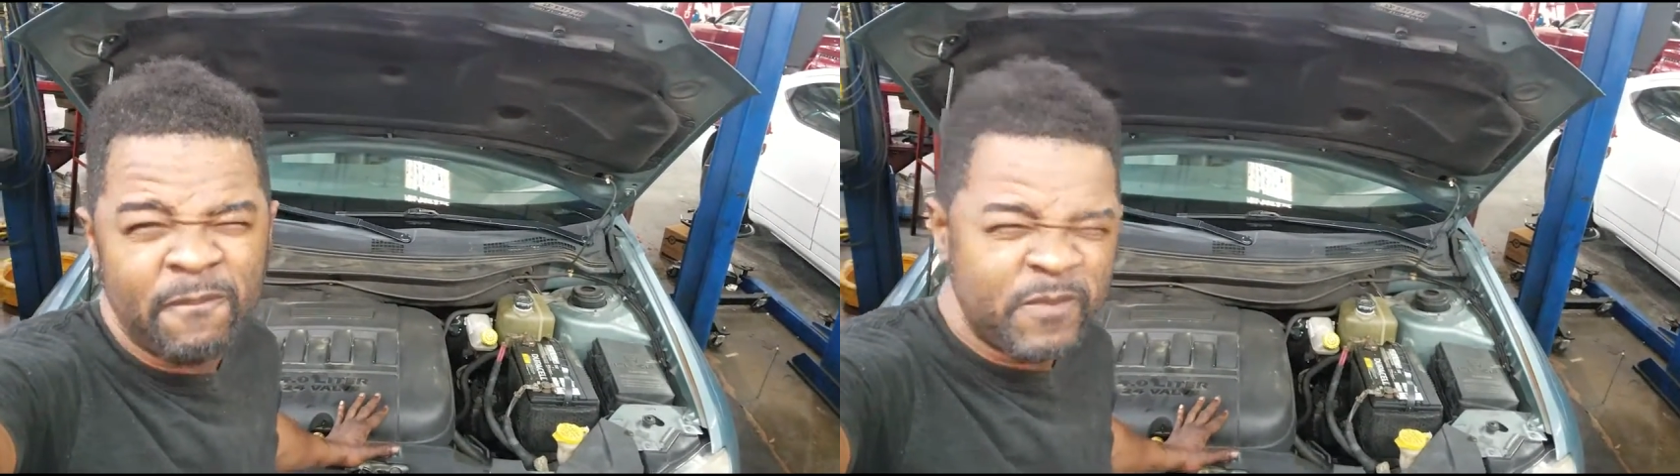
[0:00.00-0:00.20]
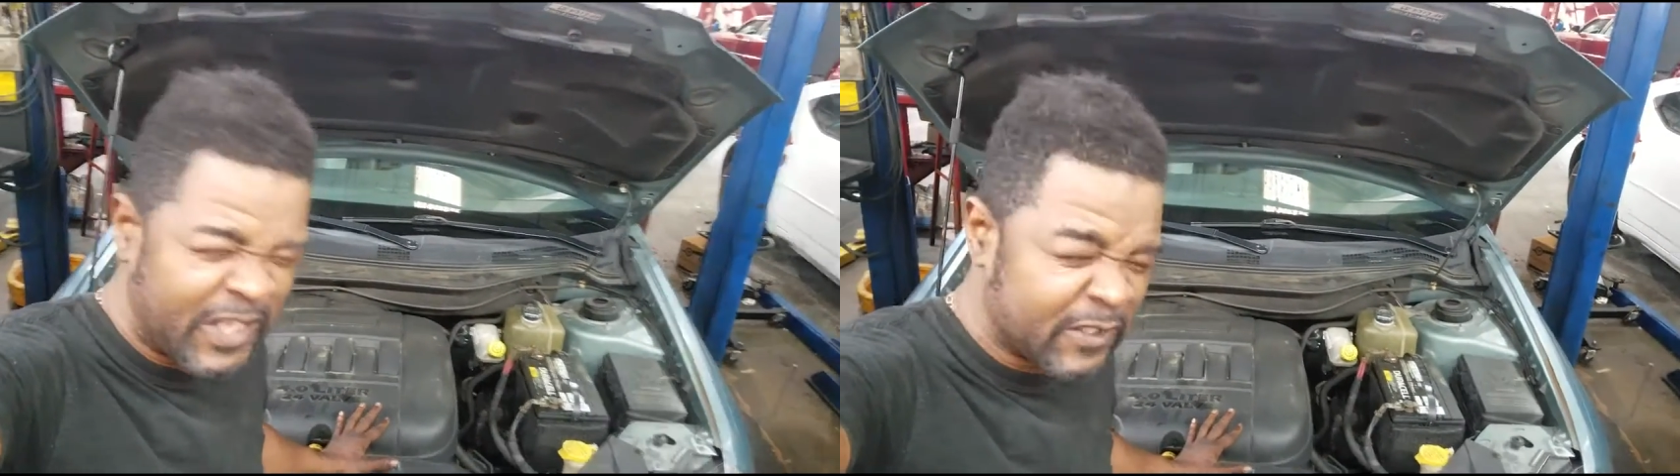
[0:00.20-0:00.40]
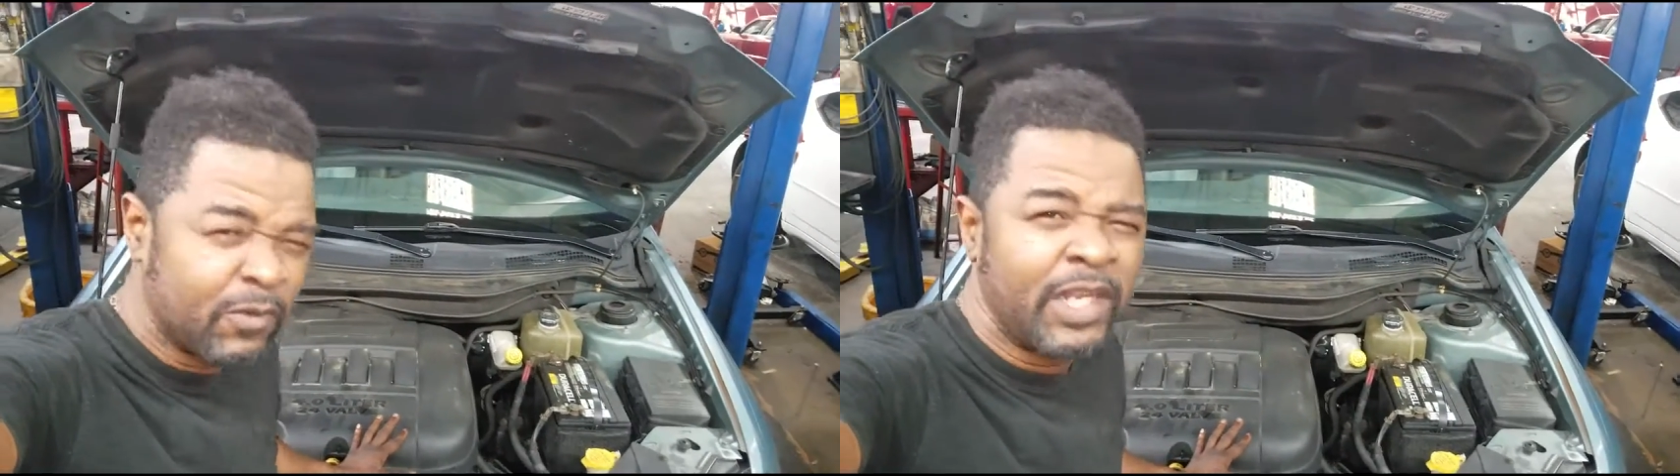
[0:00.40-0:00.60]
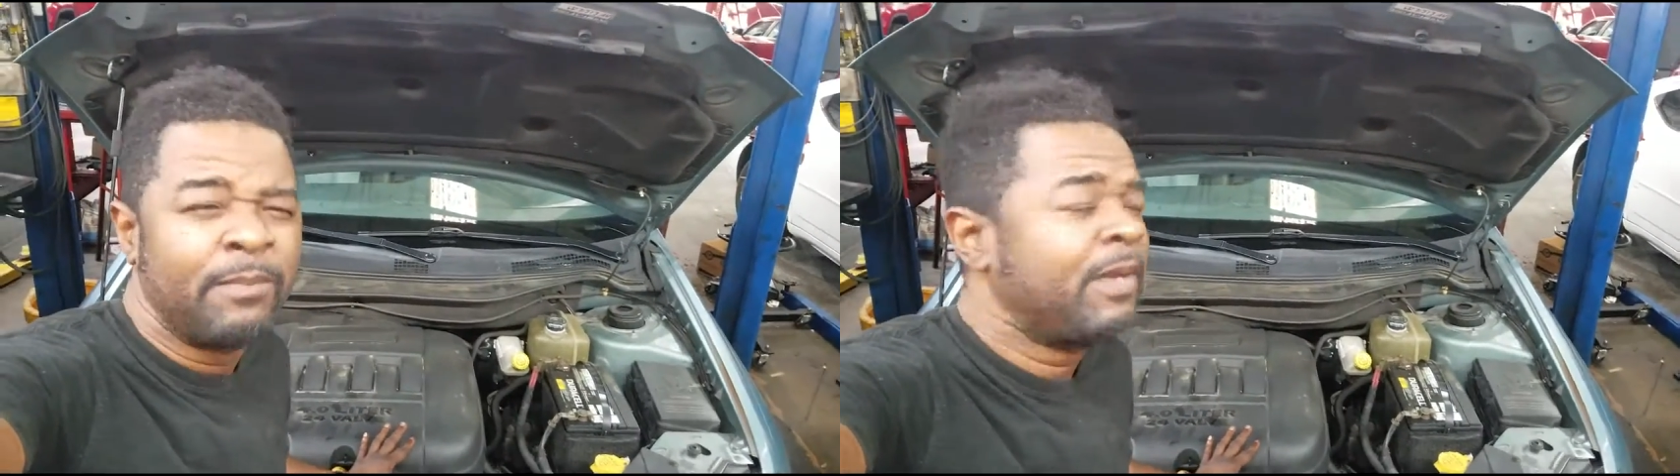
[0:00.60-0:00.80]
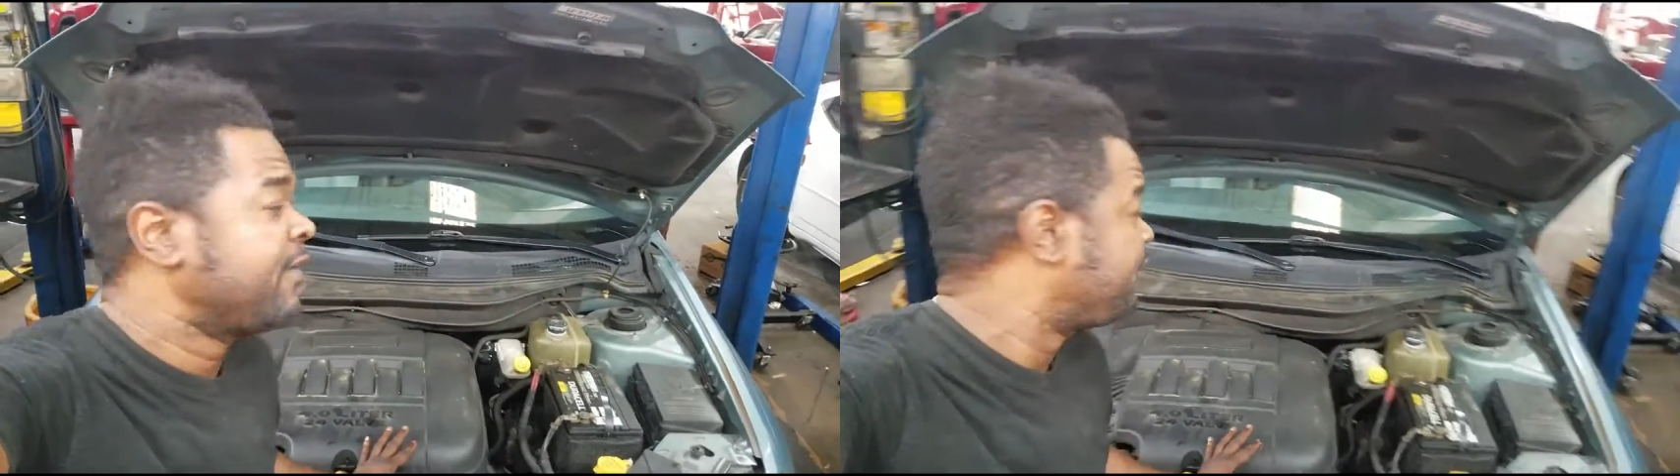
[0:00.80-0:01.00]
That's right.
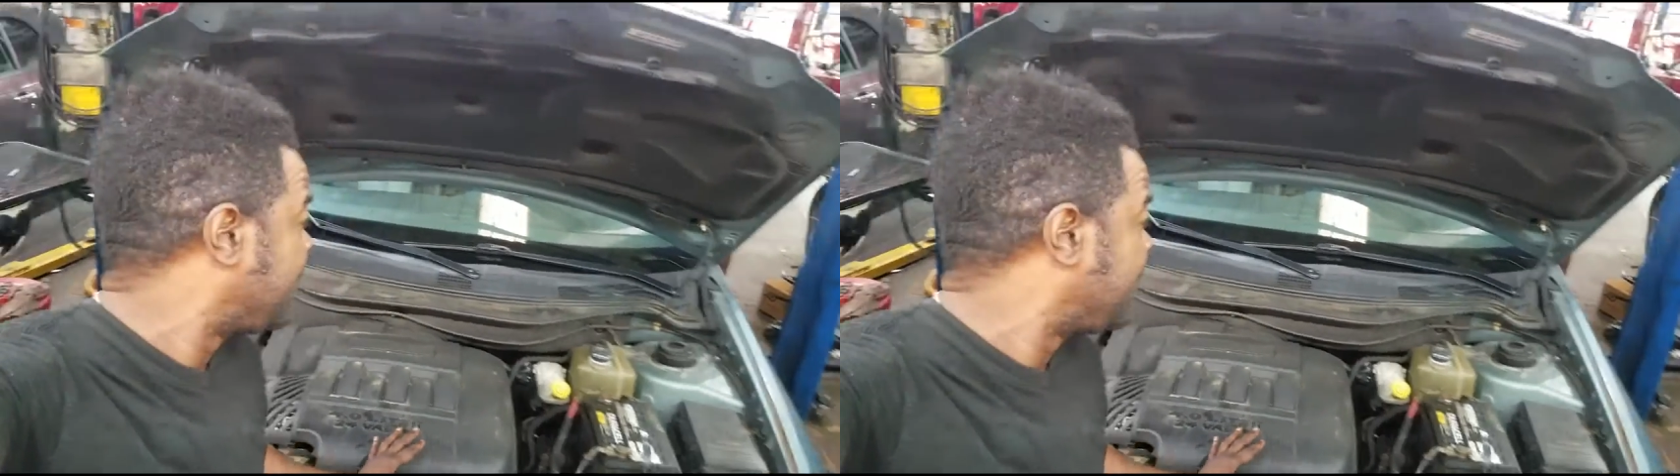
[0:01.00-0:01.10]
Matter of fact, I'm